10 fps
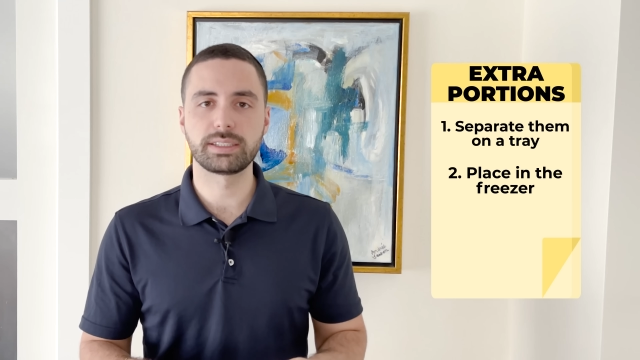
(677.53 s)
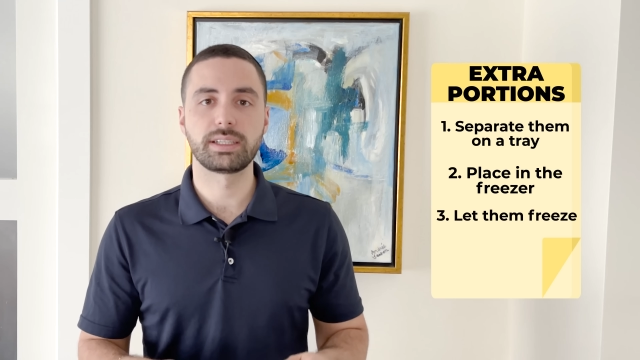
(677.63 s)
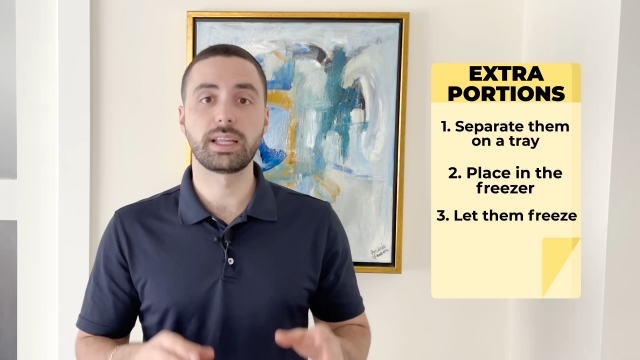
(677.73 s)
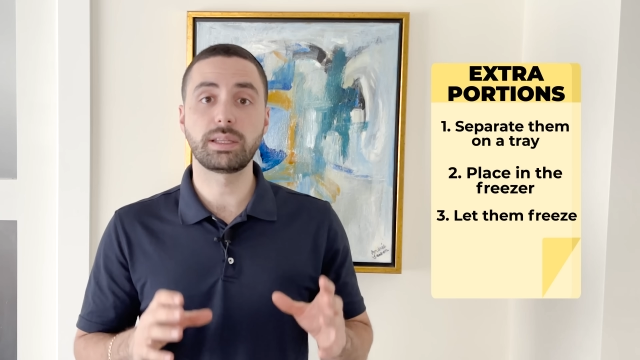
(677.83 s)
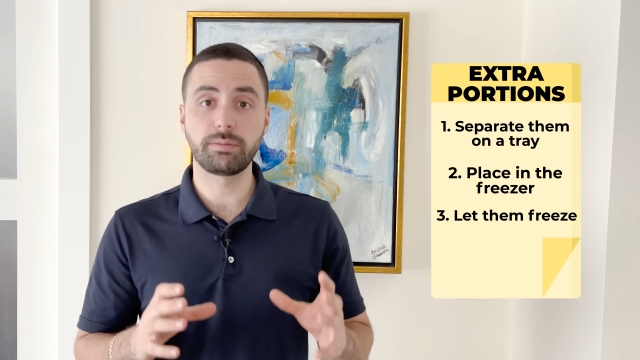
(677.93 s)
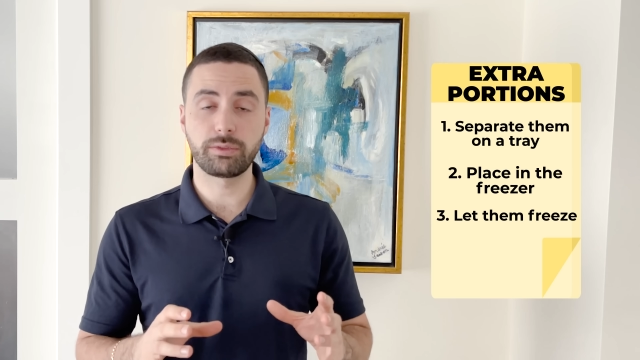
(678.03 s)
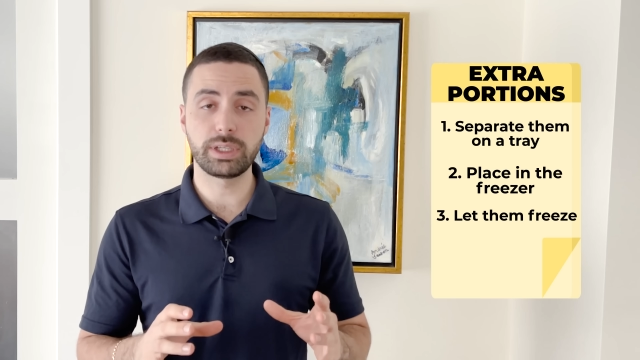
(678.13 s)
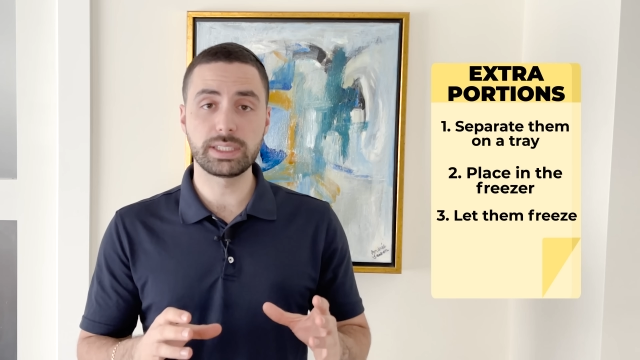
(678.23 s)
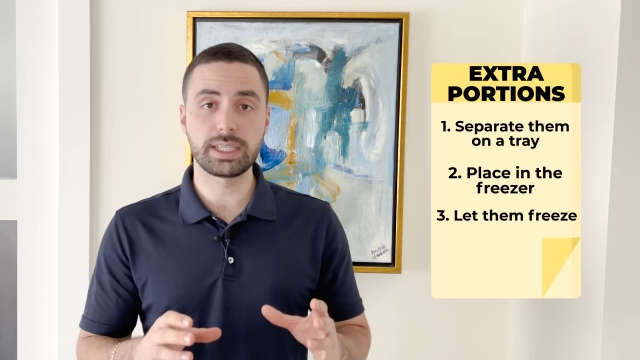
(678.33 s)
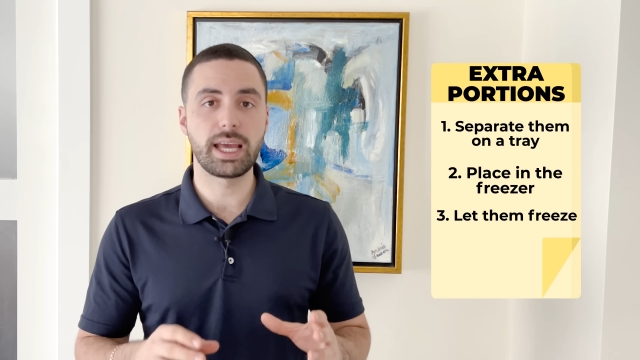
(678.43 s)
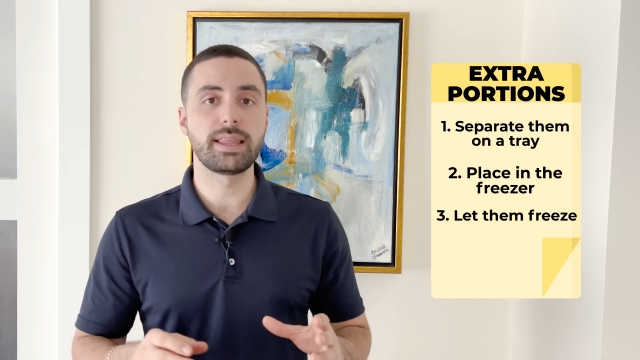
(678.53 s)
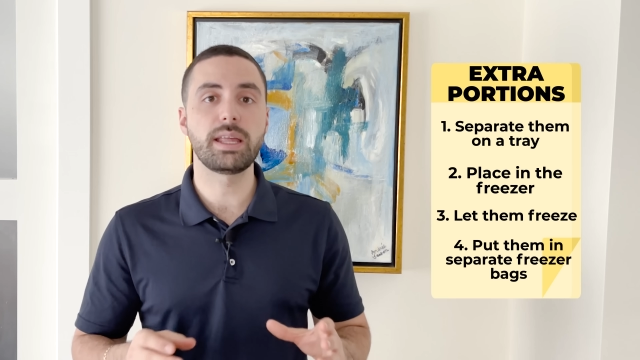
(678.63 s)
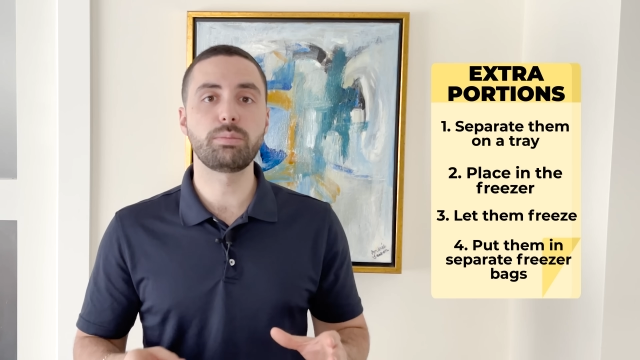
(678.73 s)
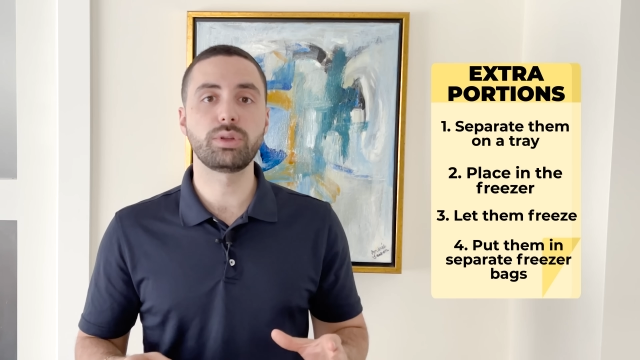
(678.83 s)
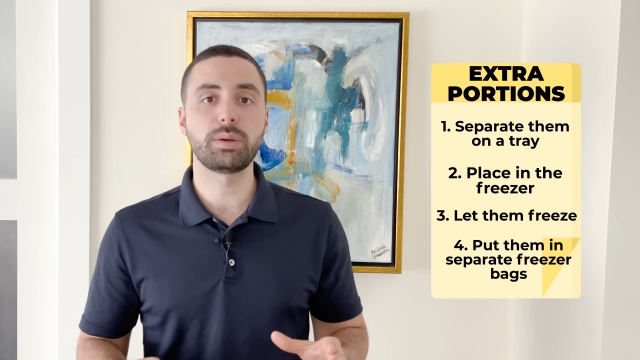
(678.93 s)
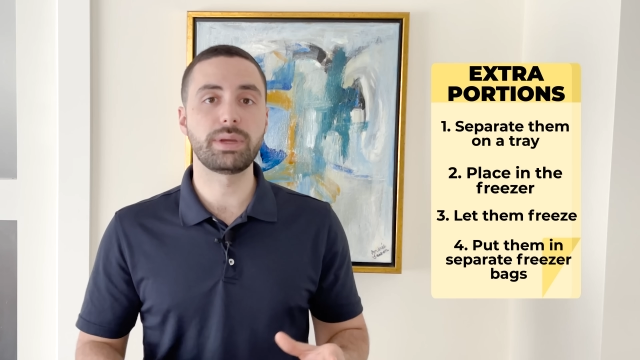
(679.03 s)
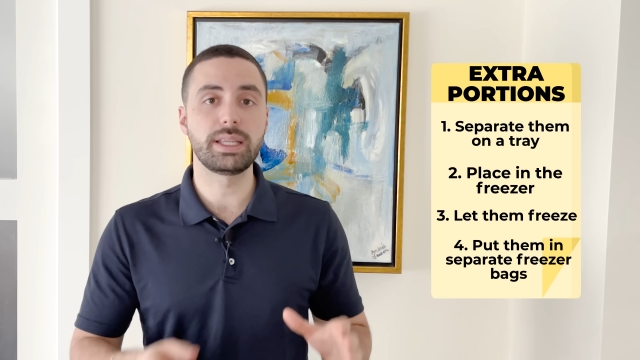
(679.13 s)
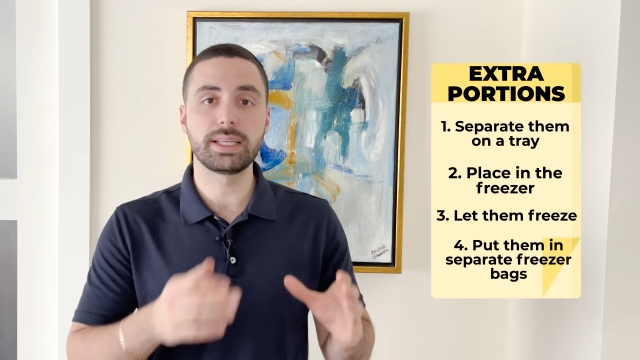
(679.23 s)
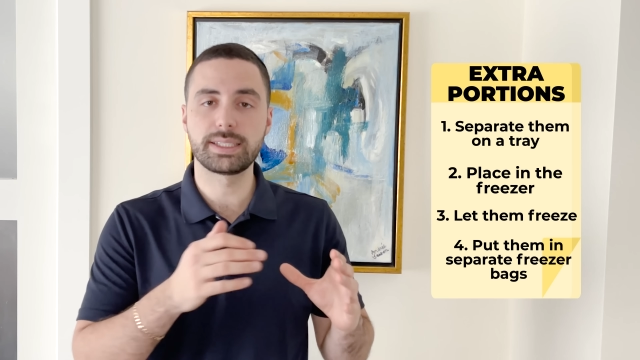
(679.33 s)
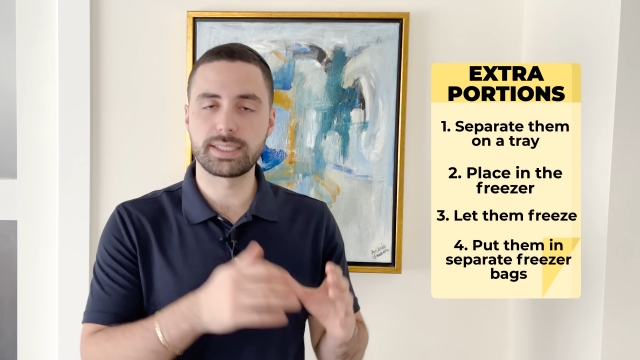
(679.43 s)
let them freeze, and then put them in
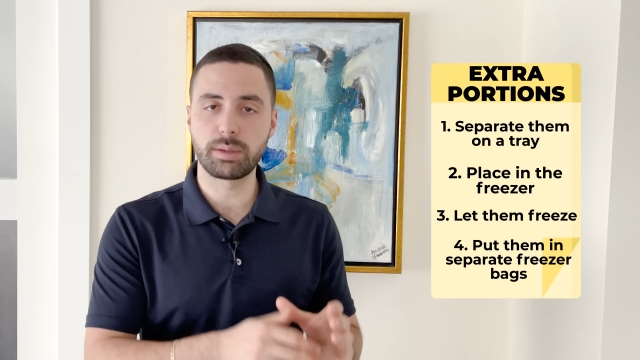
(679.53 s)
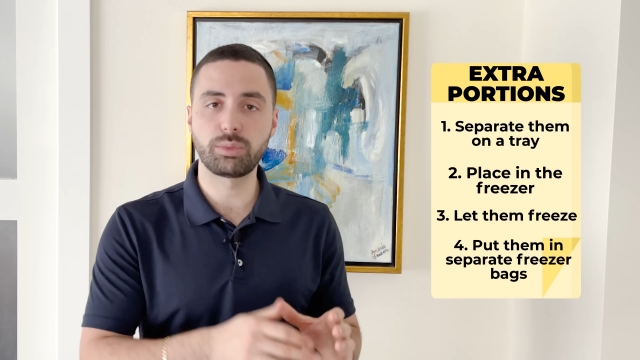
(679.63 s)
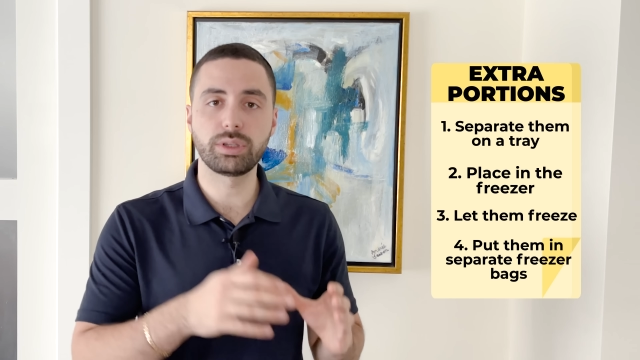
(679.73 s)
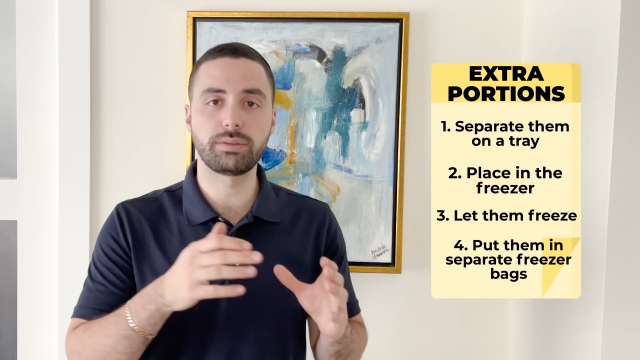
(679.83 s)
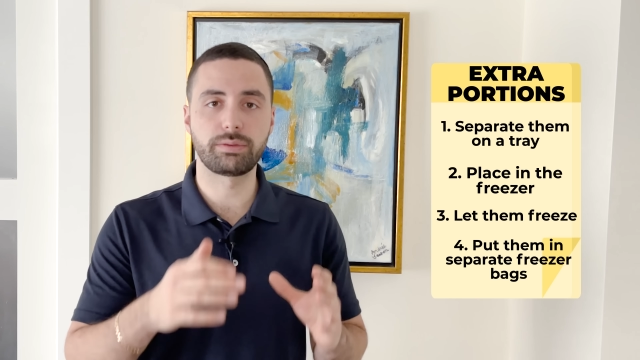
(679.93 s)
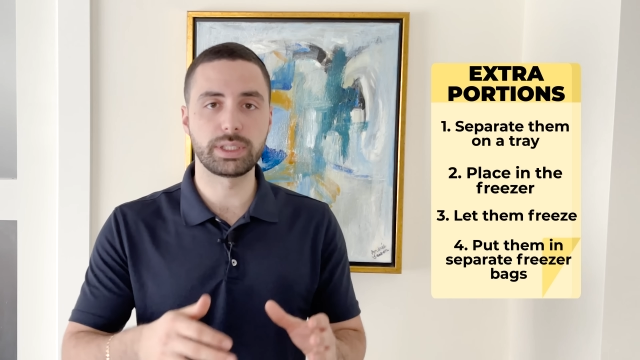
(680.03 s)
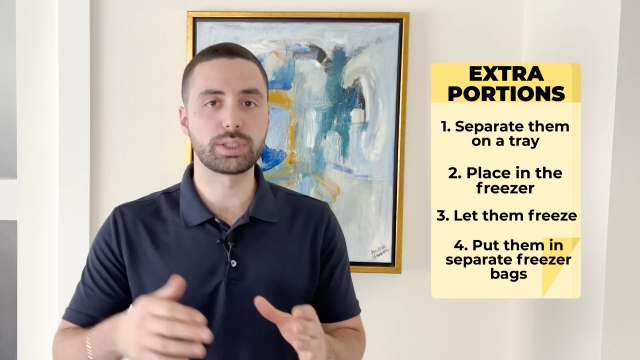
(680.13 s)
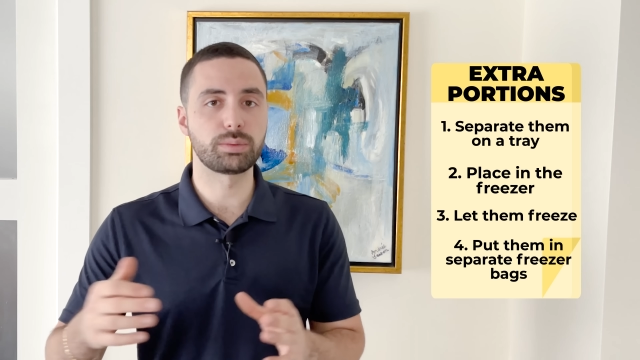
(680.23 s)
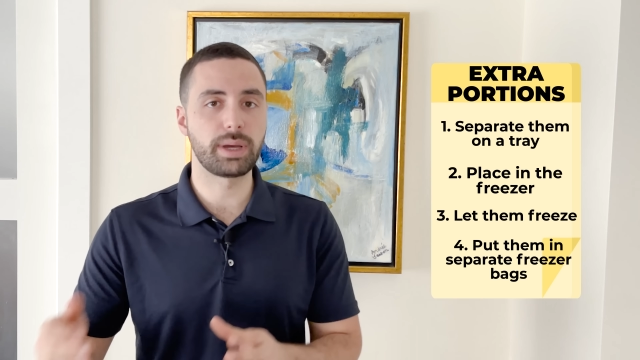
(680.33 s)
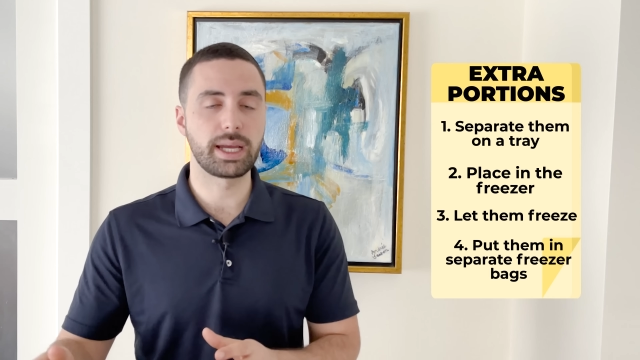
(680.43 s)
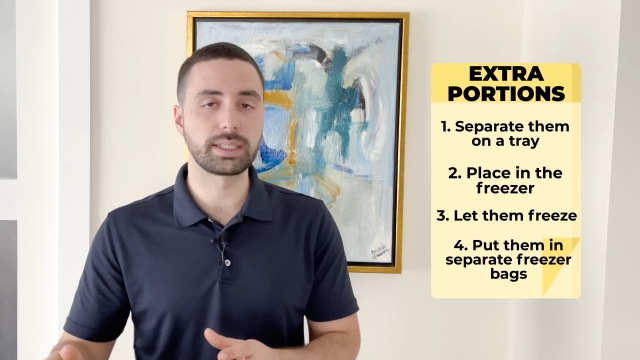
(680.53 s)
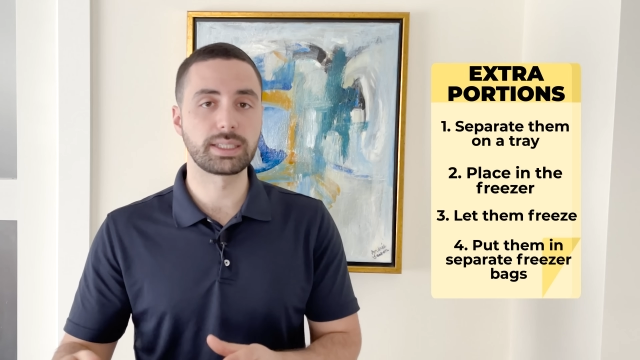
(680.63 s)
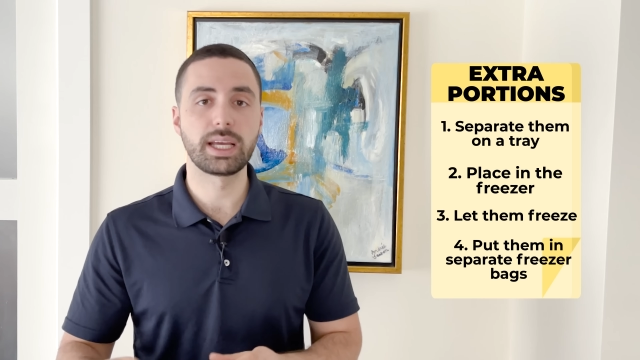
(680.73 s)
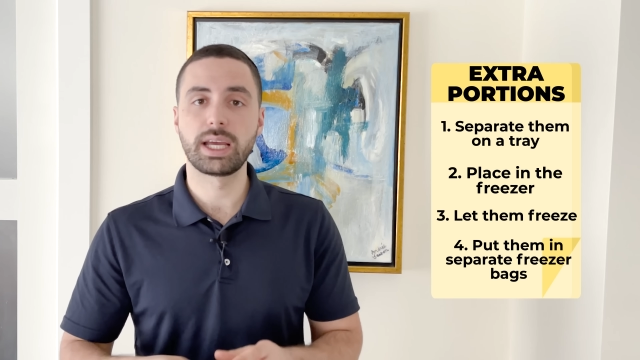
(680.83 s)
separate freezer bags.